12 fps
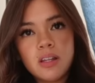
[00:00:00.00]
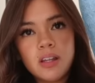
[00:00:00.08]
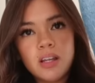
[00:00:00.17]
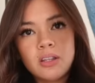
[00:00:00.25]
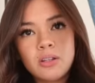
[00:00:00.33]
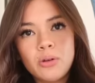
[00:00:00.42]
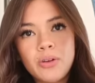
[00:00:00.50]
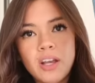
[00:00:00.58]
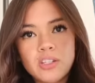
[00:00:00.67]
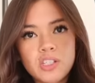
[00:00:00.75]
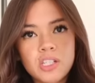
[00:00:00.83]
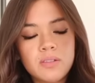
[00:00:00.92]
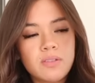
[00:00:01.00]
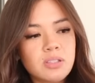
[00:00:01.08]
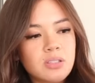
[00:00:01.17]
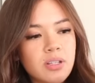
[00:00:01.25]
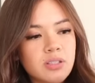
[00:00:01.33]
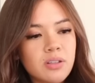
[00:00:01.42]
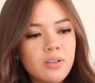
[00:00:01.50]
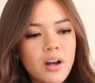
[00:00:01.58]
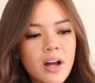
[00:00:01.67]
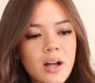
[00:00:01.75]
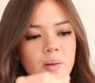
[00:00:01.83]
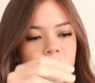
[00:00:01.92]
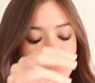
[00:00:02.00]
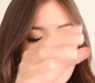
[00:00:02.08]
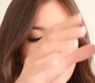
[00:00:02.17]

like the location of the slits a lot.